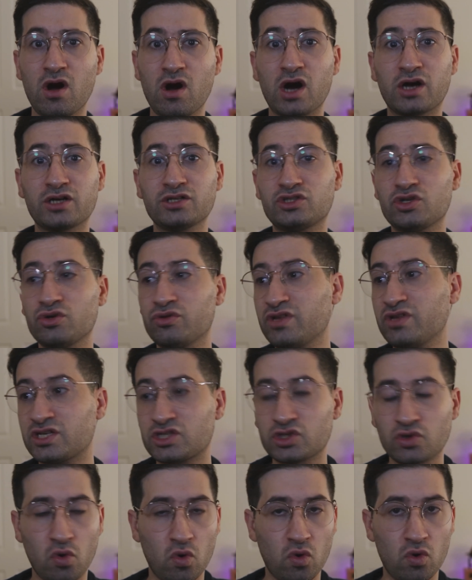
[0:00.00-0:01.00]
I can do
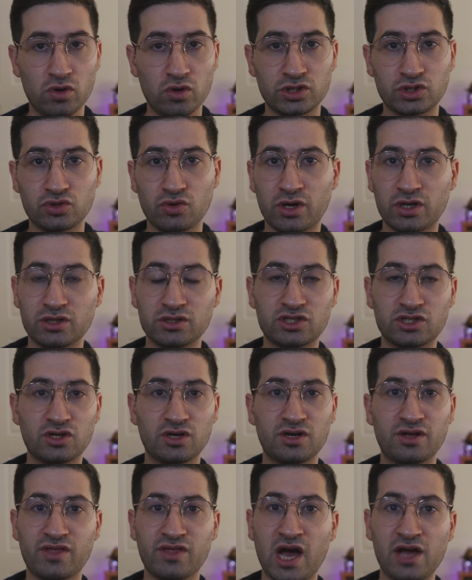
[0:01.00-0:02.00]
this course or I can
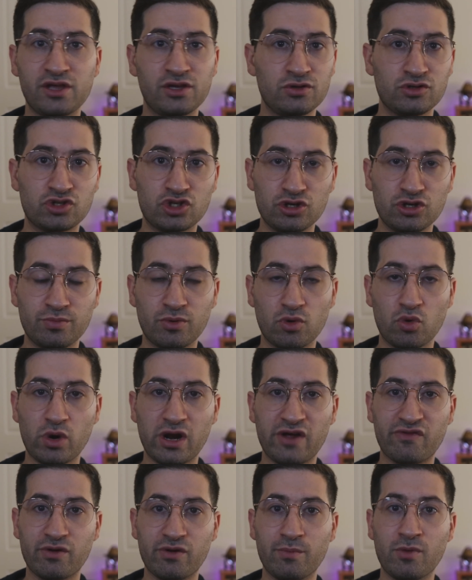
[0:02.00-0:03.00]
study that YouTube or
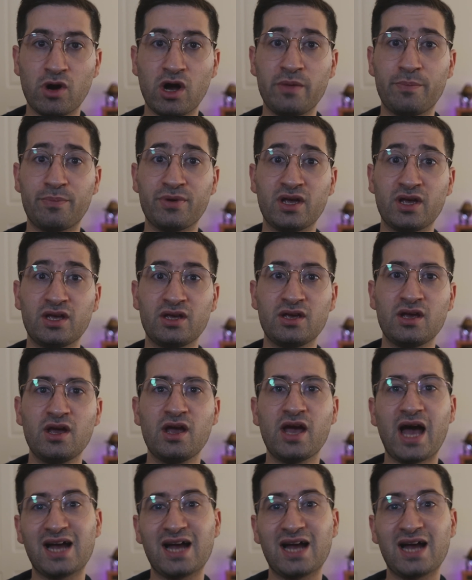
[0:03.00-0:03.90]
whatever it might be